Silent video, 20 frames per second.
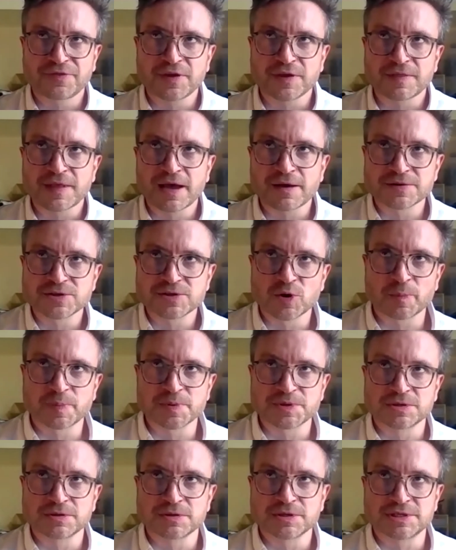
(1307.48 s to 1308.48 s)
now's the
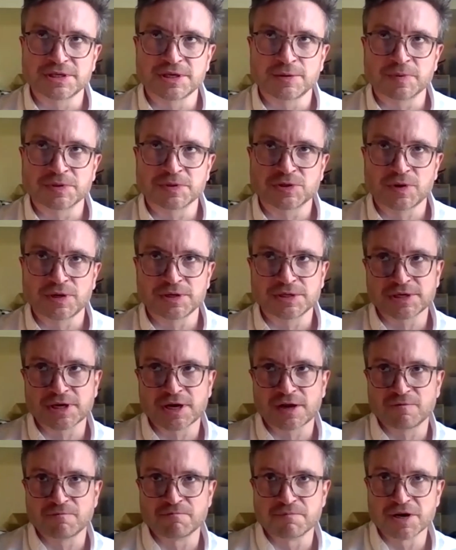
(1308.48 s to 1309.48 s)
opportunity to
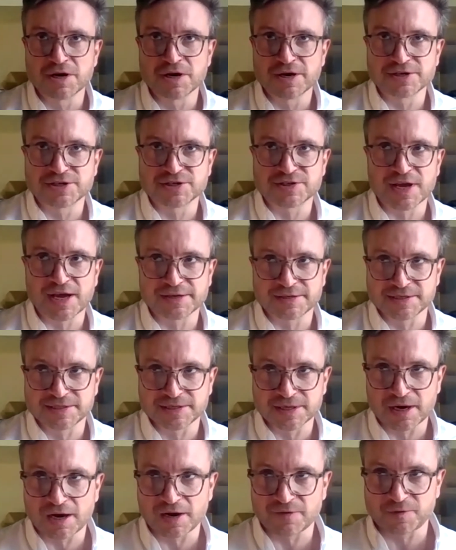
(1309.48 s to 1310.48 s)
kind of merge that
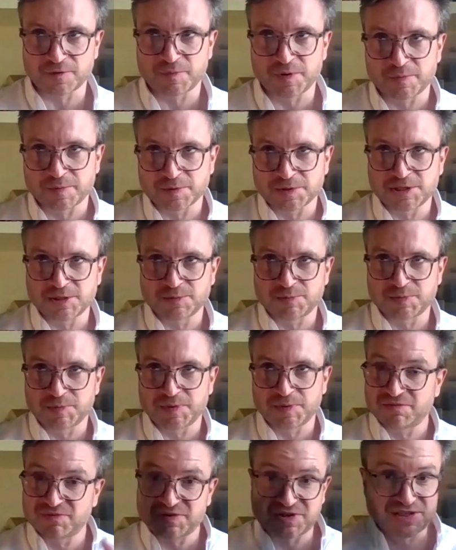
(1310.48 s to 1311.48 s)
desire for people to
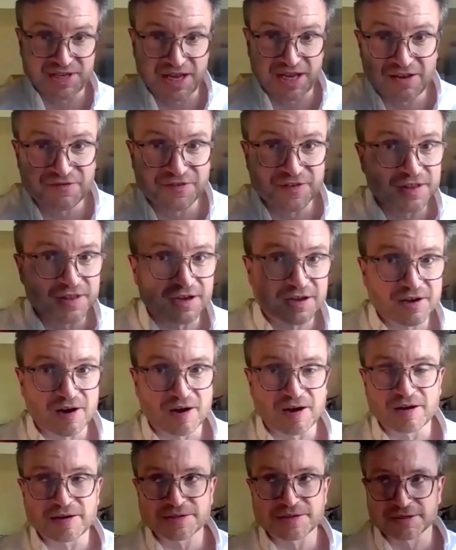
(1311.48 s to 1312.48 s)
be safe in their
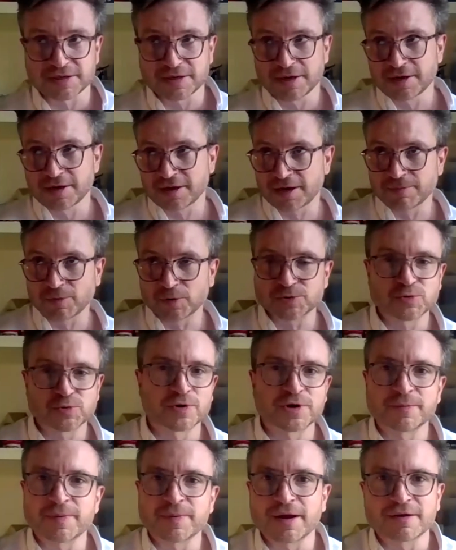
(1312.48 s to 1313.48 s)
cars. I'm not
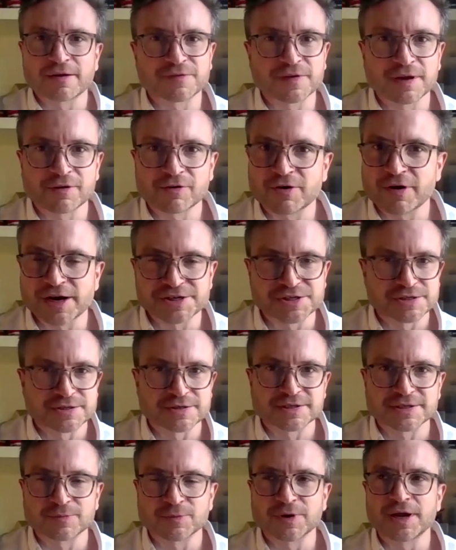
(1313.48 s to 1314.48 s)
talking about if they crash
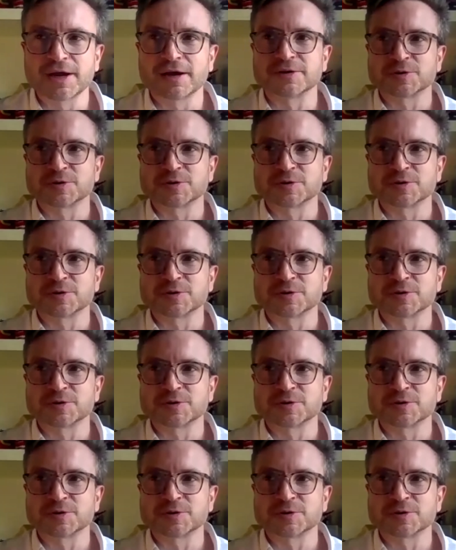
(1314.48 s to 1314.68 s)
into someone else.